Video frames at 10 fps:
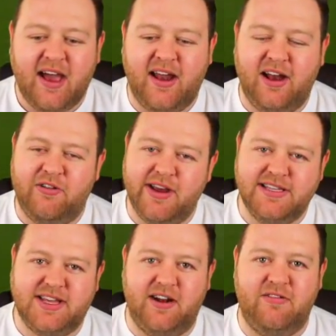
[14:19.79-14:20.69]
and
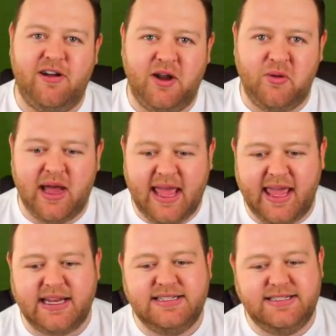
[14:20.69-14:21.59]
Lloris can run
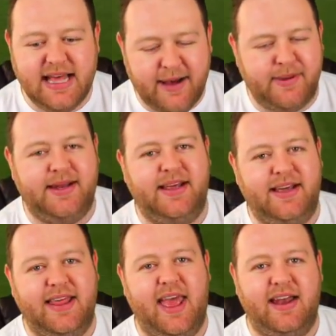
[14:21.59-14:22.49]
away dabbing
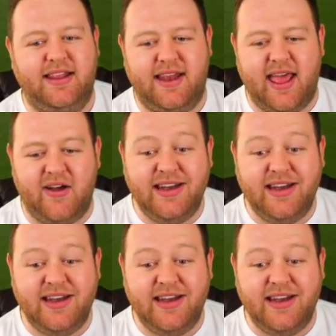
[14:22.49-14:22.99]
at the end of the day.